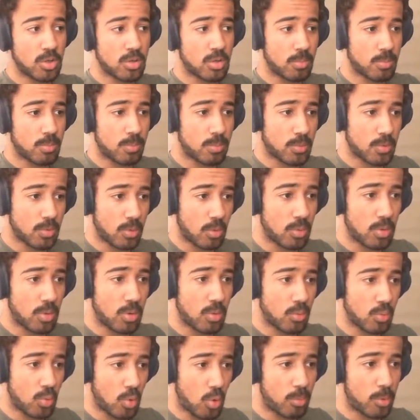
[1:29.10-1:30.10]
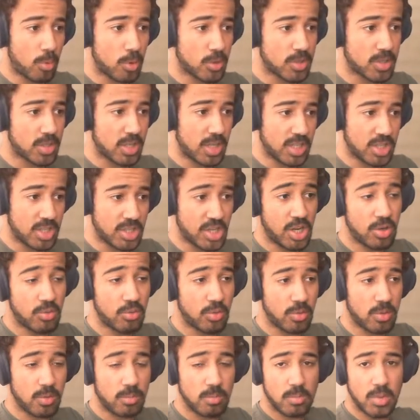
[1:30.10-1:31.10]
control robots in
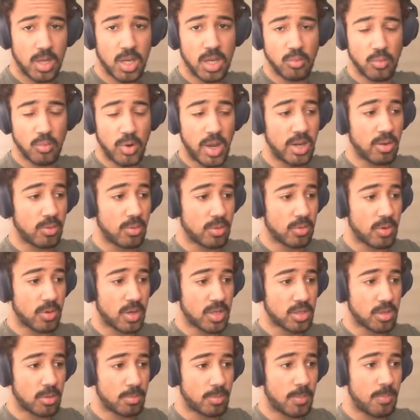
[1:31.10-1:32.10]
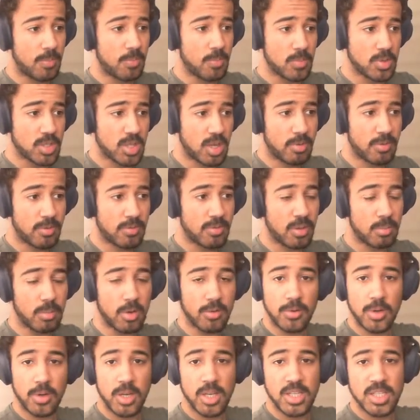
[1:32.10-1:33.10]
general in Rhino and Grasshopper. Some of them are
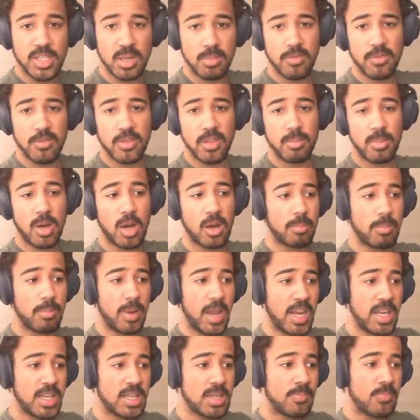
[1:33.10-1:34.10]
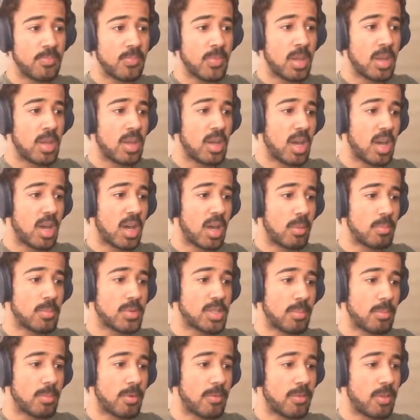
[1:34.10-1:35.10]
free, some of them are paid.
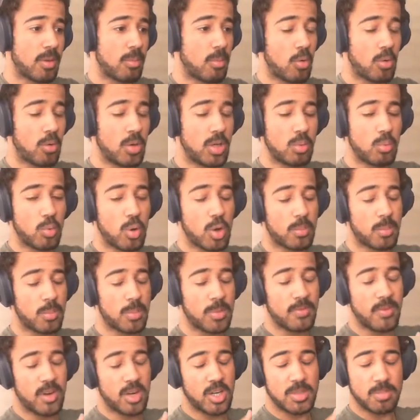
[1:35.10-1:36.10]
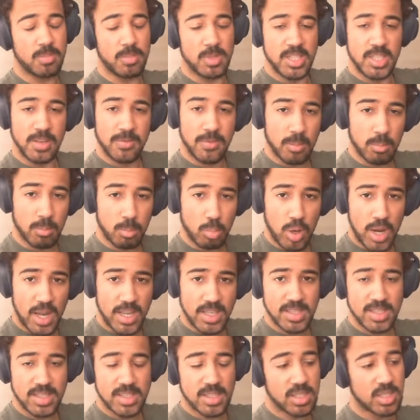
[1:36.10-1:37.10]
Some of them only work with very specific
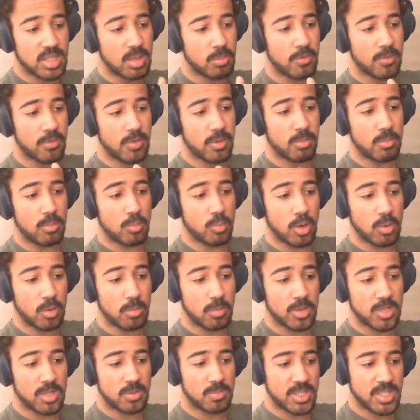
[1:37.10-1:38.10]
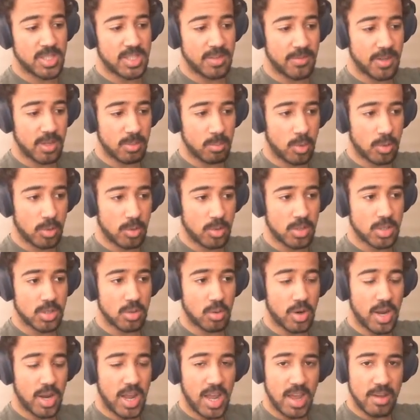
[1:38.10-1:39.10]
brands, some of them work with specific models
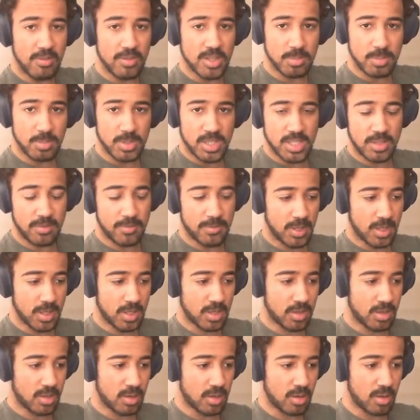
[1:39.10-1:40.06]
or have a specific